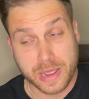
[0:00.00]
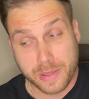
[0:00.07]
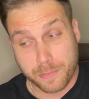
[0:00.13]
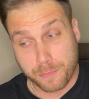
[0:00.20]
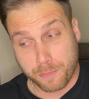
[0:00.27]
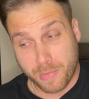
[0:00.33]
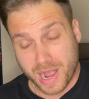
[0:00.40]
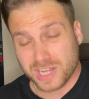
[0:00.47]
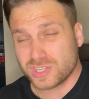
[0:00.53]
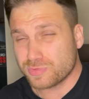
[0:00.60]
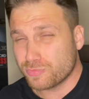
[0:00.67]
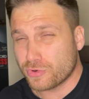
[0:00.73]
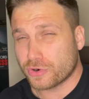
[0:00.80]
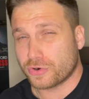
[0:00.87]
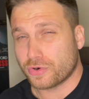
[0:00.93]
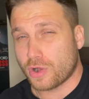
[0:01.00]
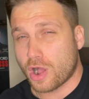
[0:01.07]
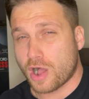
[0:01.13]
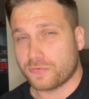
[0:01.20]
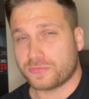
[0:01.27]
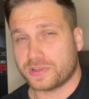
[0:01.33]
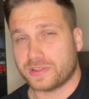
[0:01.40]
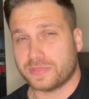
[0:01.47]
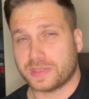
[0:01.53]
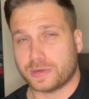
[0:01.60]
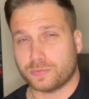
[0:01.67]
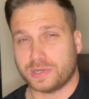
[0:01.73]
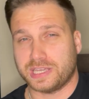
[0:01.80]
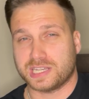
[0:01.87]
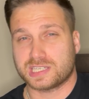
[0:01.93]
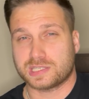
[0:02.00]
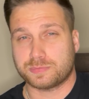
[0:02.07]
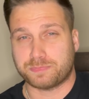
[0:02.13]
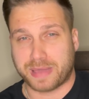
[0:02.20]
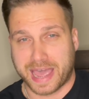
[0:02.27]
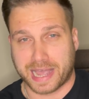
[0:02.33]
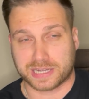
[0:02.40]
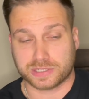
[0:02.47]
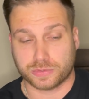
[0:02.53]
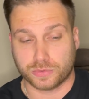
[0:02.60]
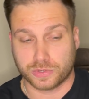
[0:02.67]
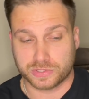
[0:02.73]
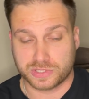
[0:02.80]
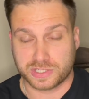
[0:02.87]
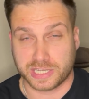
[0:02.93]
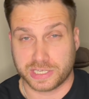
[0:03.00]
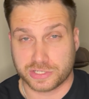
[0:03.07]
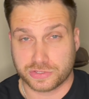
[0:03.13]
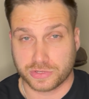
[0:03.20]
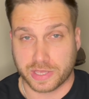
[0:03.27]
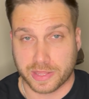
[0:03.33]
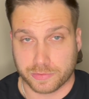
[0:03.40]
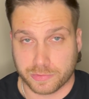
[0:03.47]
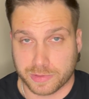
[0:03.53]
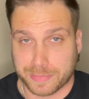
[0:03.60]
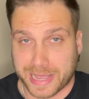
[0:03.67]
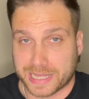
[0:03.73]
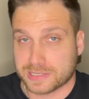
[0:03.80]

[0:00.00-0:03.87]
much more often than we expect on stage together with the band.